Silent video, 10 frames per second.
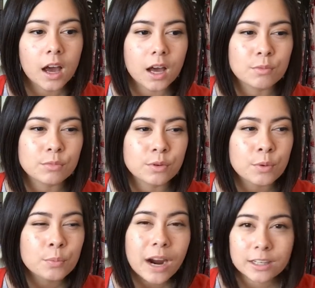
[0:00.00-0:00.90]
um,
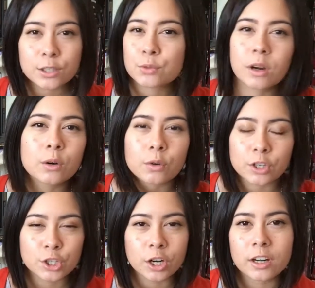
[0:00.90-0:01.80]
practice run or a
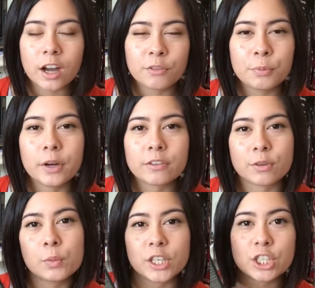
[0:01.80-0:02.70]
starting off point
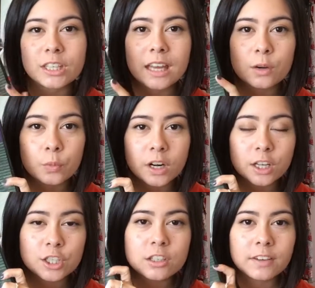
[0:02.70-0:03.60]
from which he then went
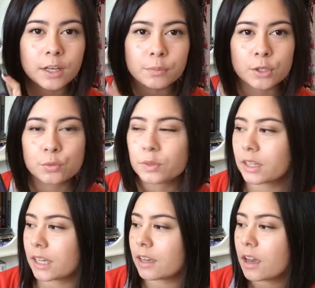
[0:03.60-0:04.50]
on to develop this
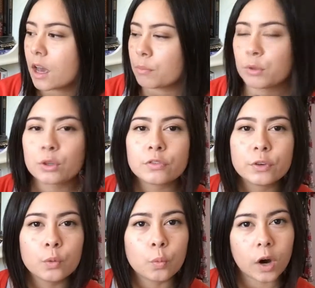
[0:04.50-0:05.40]
really
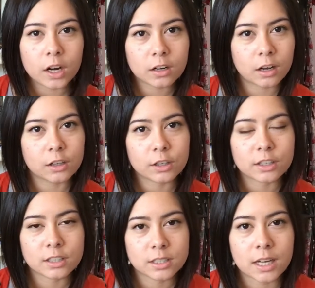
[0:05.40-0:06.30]
beautiful watercolor
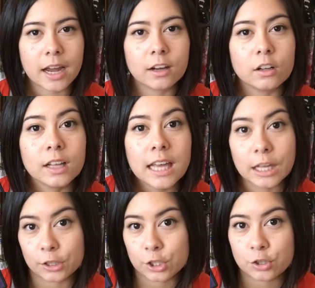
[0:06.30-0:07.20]
style
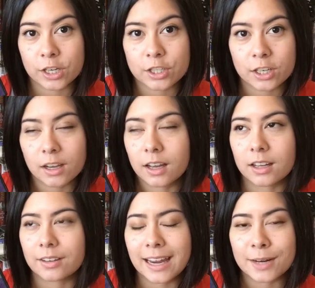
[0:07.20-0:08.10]
illustration uh,
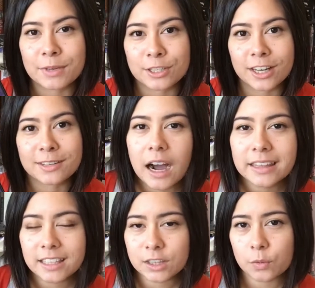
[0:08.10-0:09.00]
animation. I
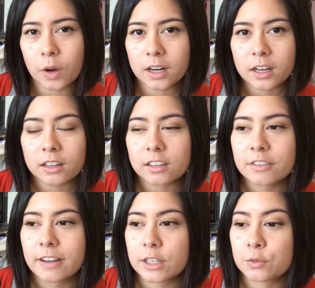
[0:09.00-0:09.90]
think the watercolor
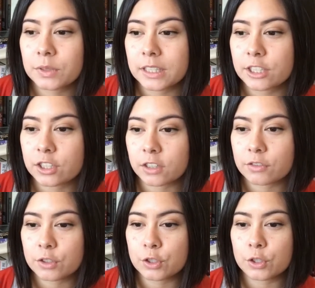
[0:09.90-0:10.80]
effect really
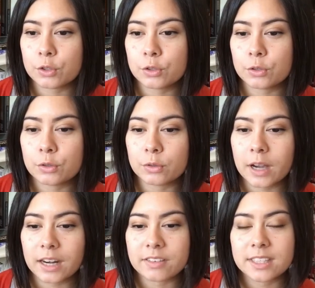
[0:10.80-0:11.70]
serves to
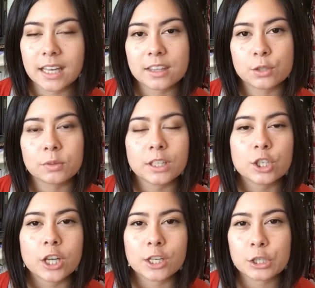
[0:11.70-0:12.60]
kind of set this really
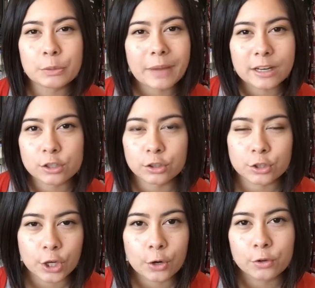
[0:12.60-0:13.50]
gentle magical
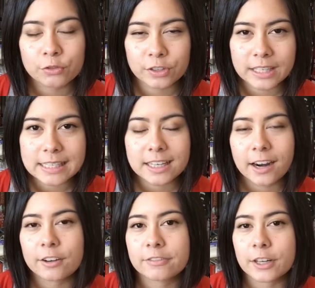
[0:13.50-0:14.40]
tone for the
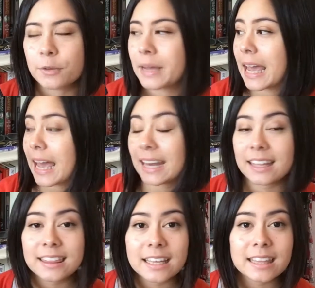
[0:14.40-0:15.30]
entire film and I
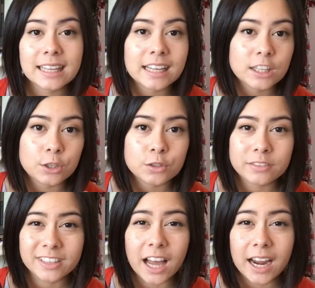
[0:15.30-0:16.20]
think that the use
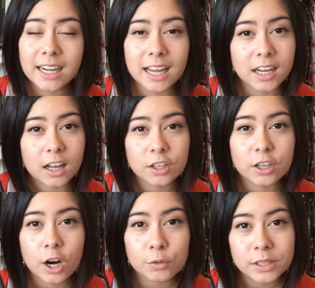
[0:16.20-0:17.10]
of line and color
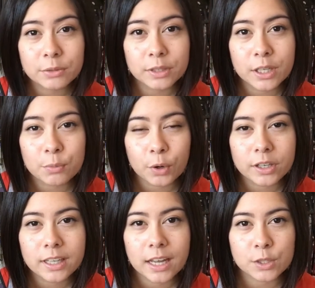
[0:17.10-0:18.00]
are really really
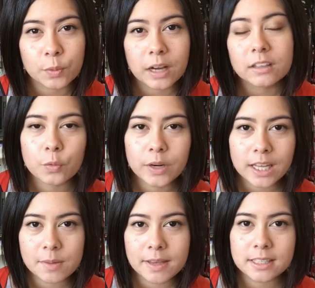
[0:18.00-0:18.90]
important as well. When
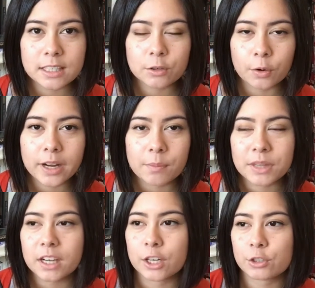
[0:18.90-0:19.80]
he is growing up in
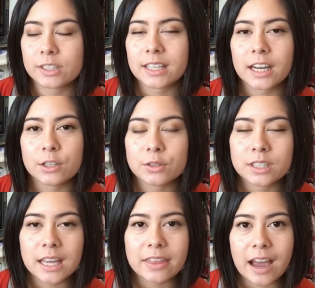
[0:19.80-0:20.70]
the countryside you
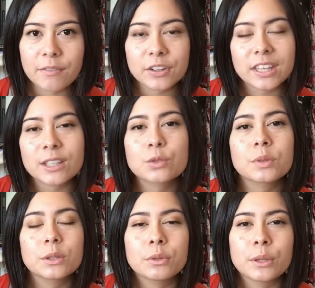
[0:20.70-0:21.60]
see that everything is
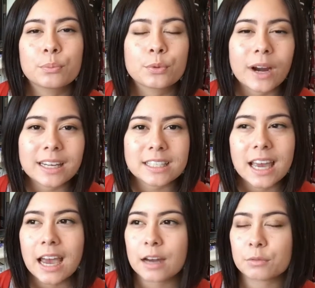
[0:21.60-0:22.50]
really really bright
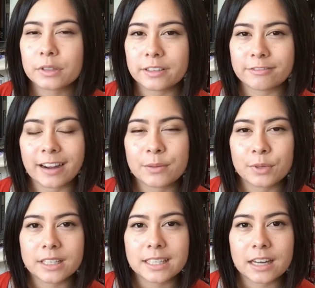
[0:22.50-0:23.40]
and really
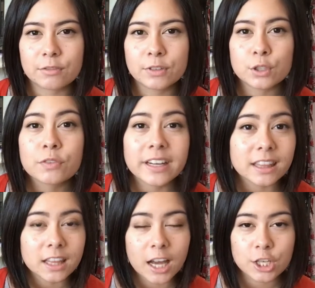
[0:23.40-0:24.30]
vibrant and feels very
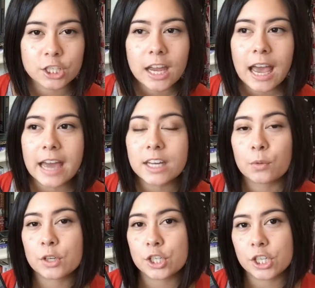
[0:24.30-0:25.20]
lush and
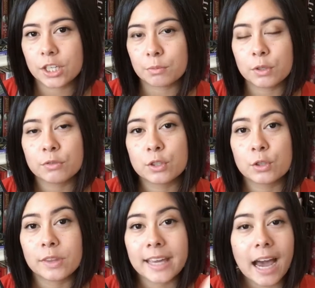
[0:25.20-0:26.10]
yet when she moves
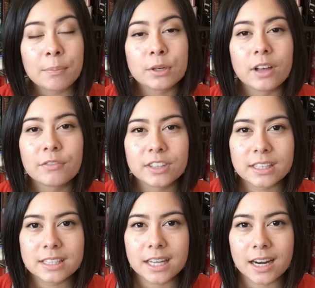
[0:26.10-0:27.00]
to the capital
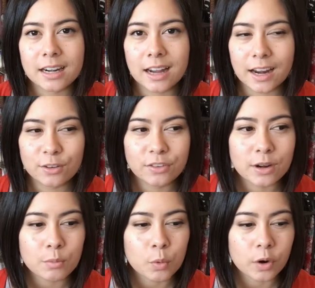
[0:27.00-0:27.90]
everything's done kind of
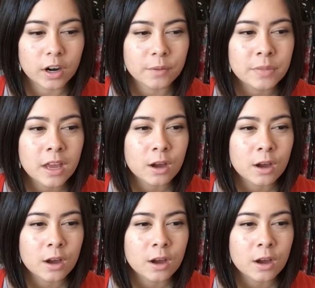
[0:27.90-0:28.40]
in more